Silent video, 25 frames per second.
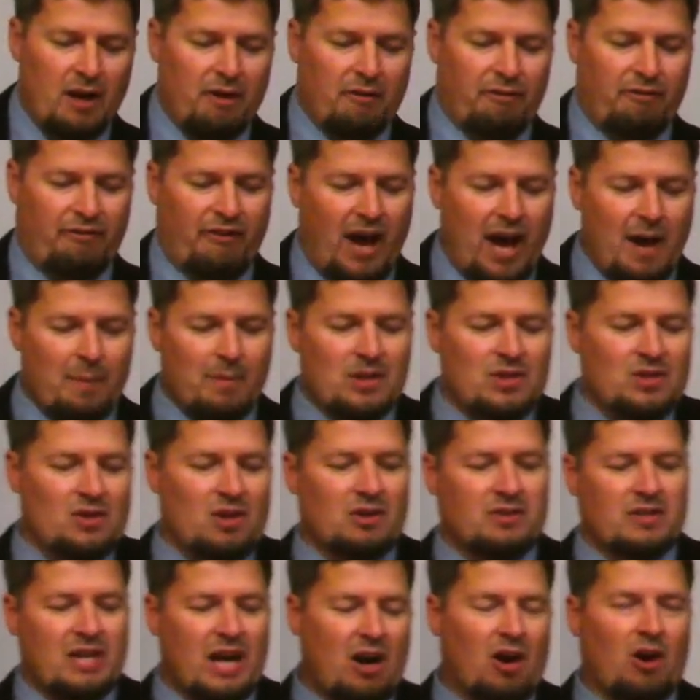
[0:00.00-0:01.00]
Famines are
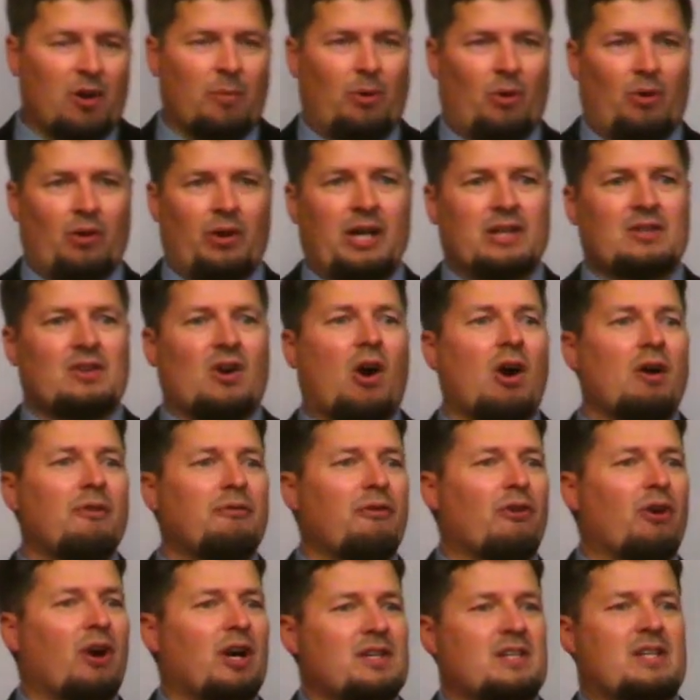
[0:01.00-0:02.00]
terrible. It's hard
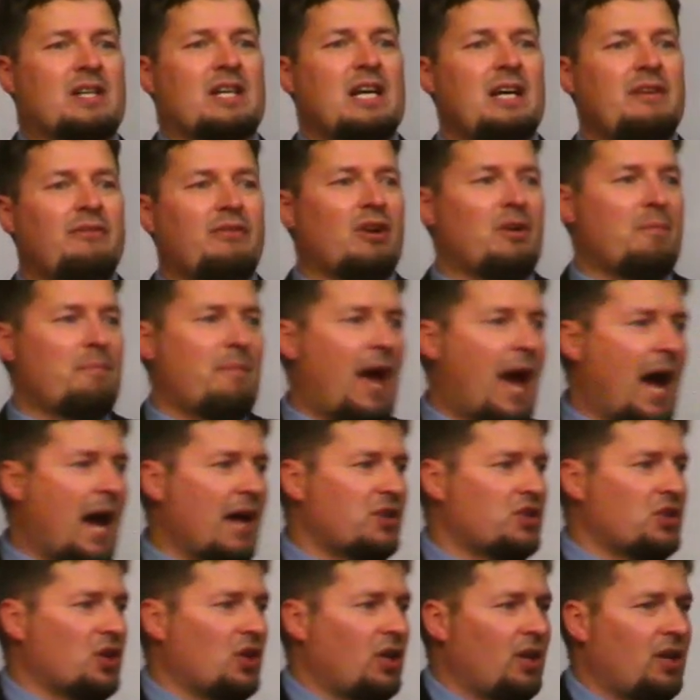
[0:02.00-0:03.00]
for us to even
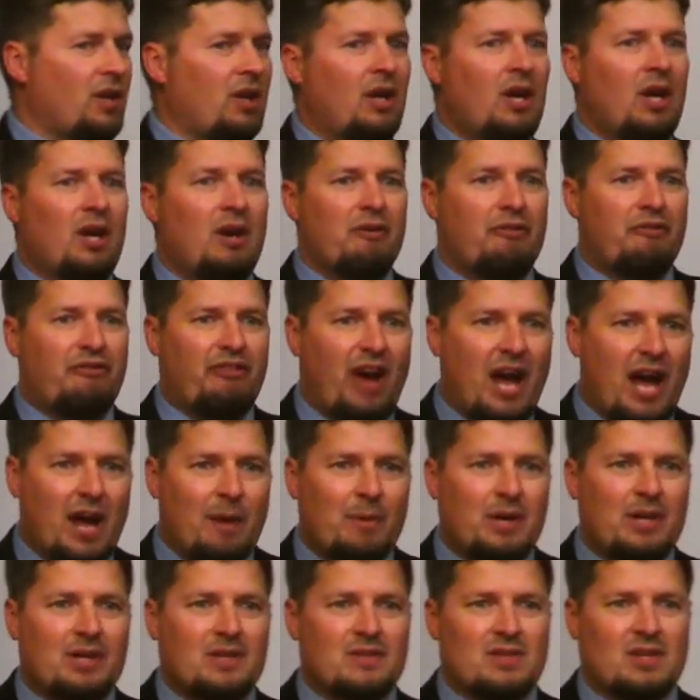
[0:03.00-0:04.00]
imagine
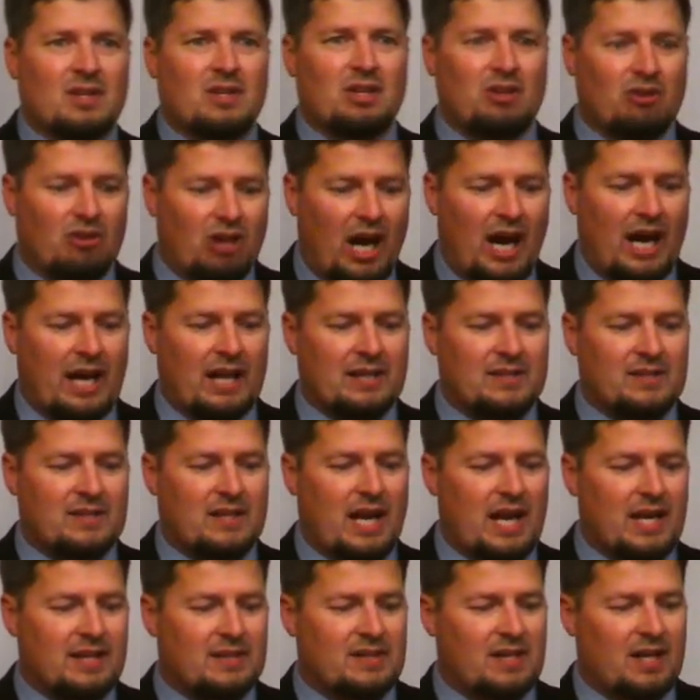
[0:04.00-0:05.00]
famines in the United
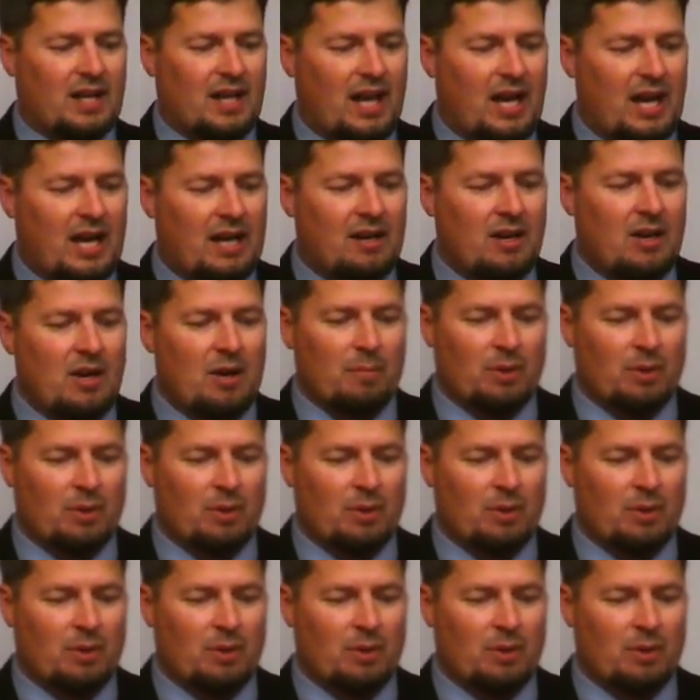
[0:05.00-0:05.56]
States today,